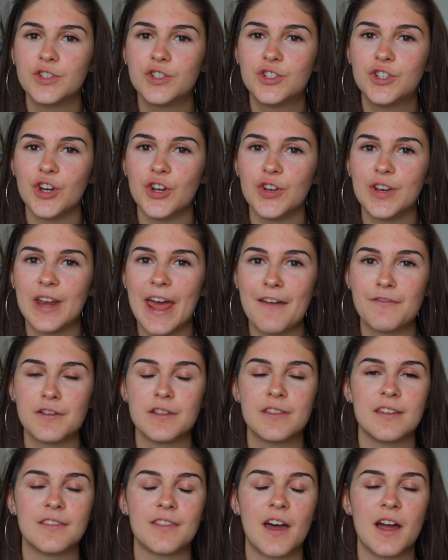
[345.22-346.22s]
done
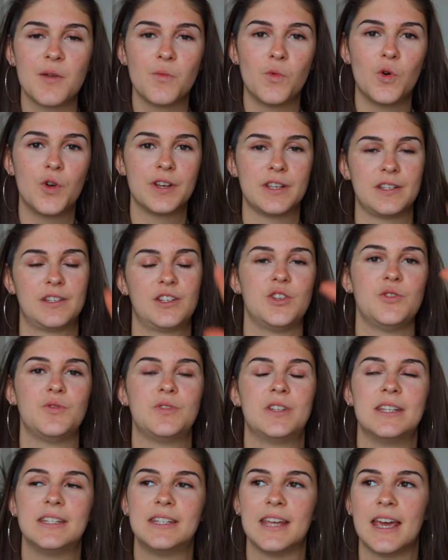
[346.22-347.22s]
everything that I wanted to
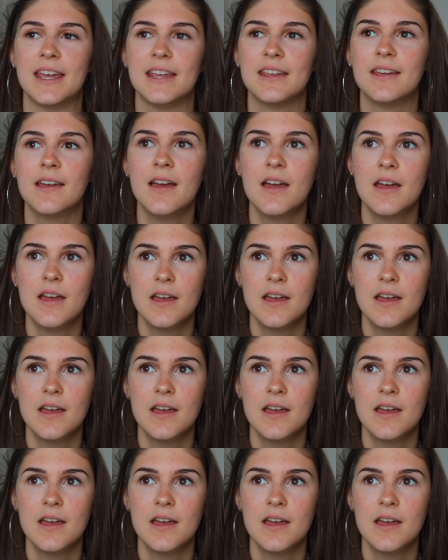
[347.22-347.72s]
today.